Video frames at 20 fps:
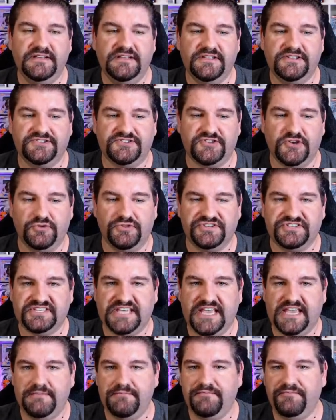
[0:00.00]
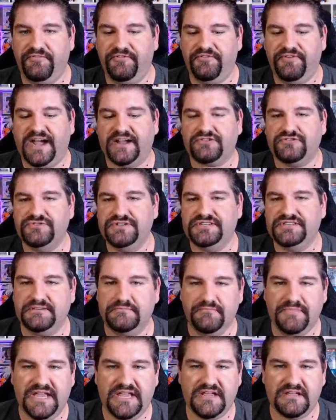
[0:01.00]
so the same factories
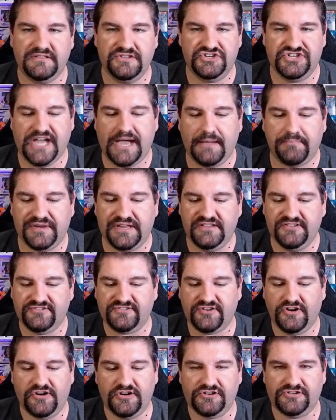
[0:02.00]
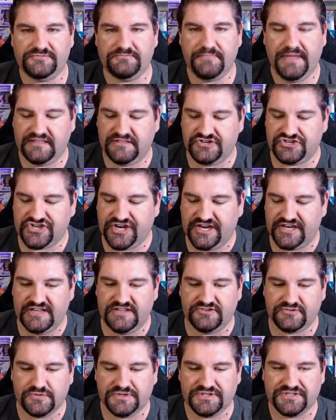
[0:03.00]
that make the Japanese cards make the
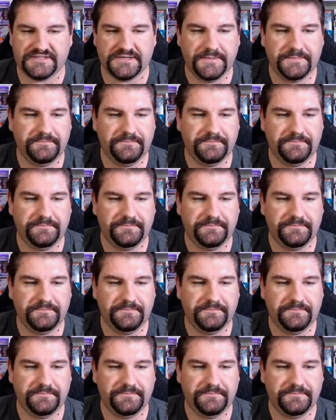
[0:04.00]
Chinese ones.